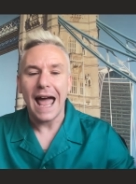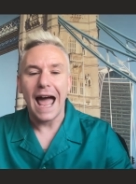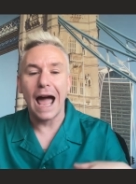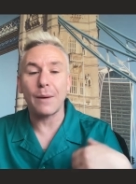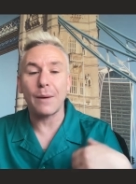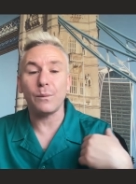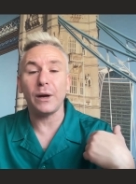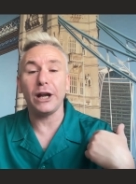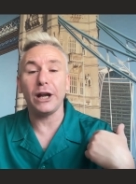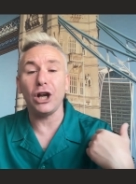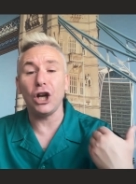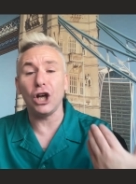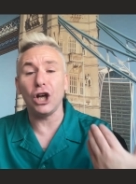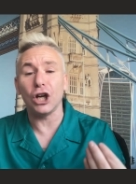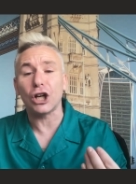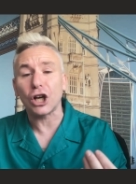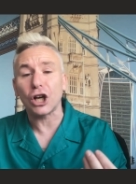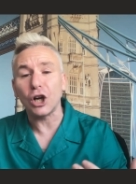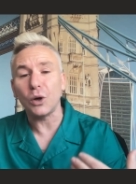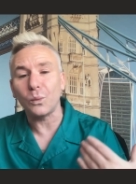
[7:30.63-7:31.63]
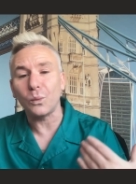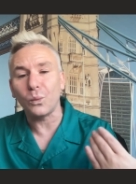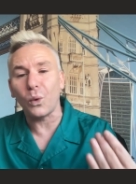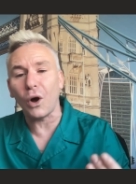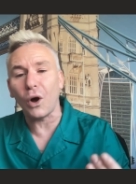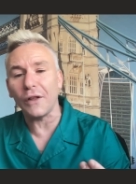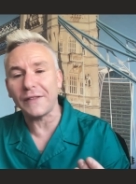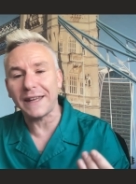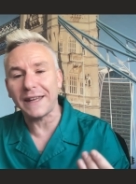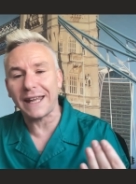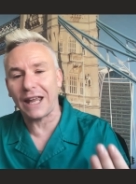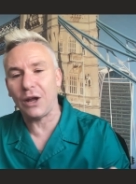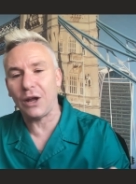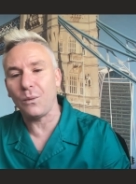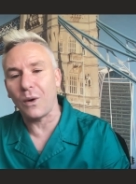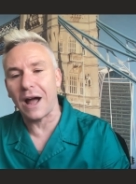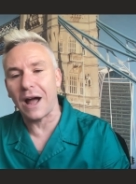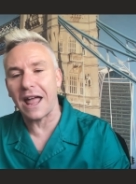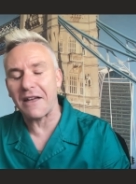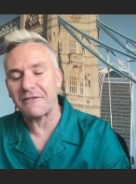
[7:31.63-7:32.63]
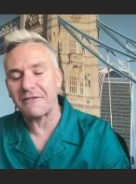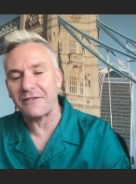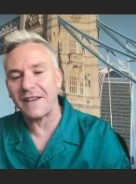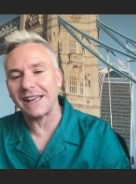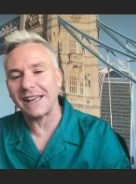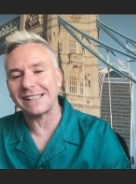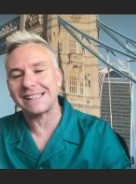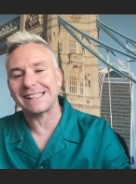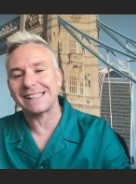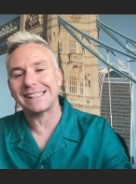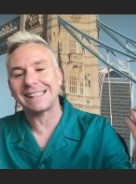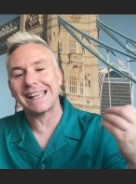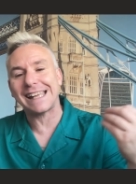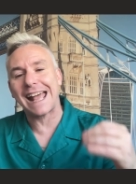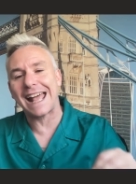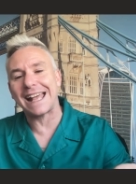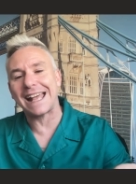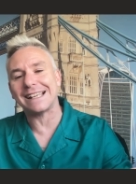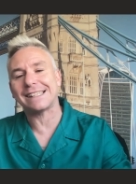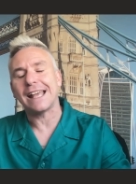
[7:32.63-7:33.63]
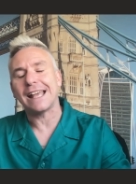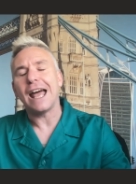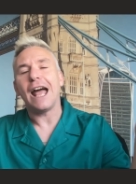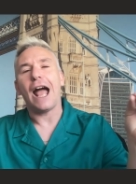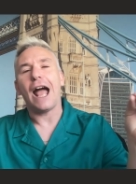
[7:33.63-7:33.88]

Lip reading: and we look at what the EYFS says